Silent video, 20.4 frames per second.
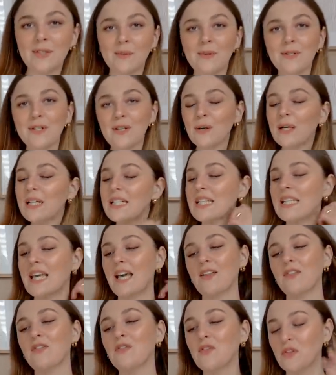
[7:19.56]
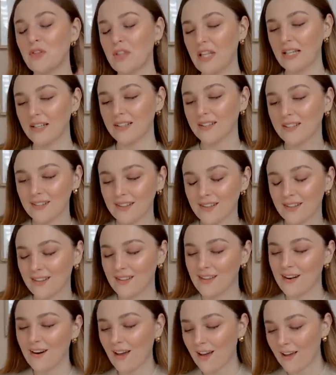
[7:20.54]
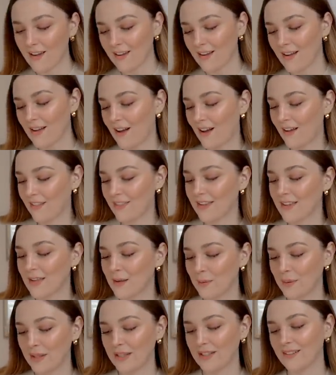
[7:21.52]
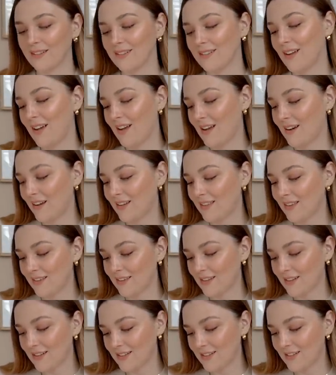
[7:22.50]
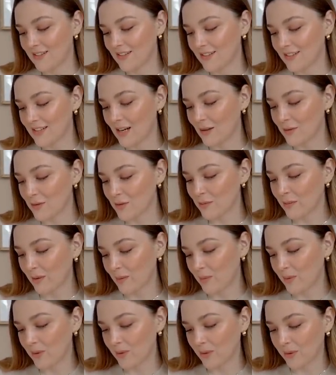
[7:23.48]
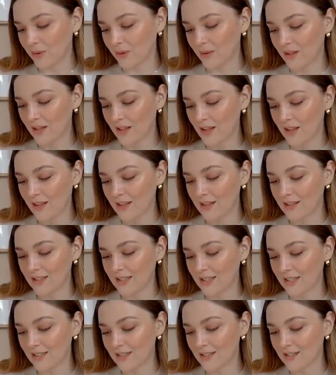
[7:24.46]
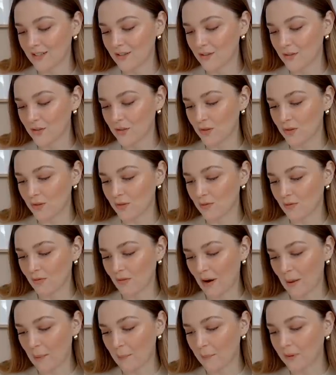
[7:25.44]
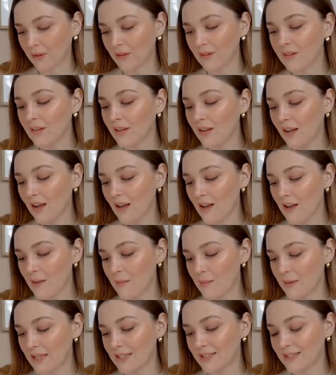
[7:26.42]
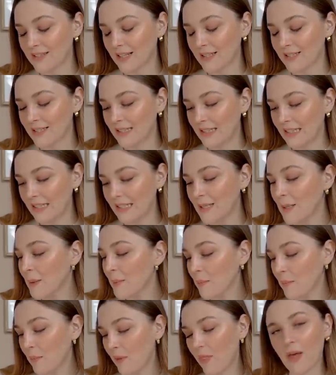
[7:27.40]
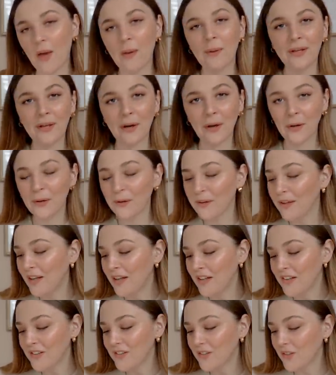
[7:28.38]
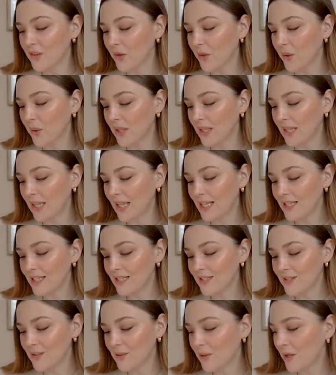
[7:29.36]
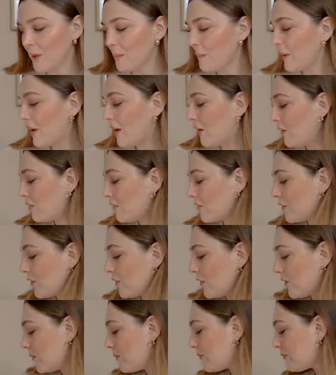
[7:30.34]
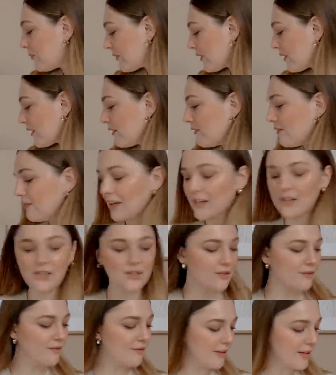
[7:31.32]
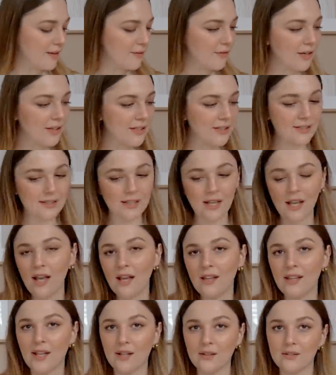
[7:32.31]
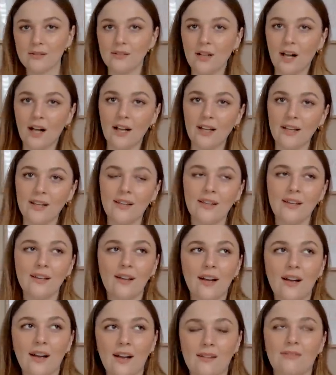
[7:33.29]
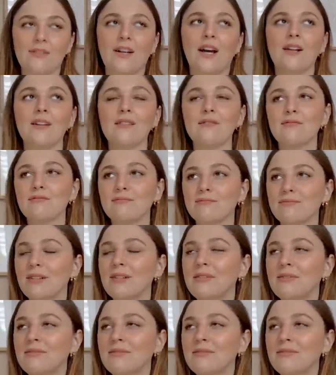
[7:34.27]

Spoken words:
so much longer to get through things than I think it will, and I think that is just down to my pure need to ramble incessantly, but there we go. So let's talk about a few fashion favourites. Now, I've kind of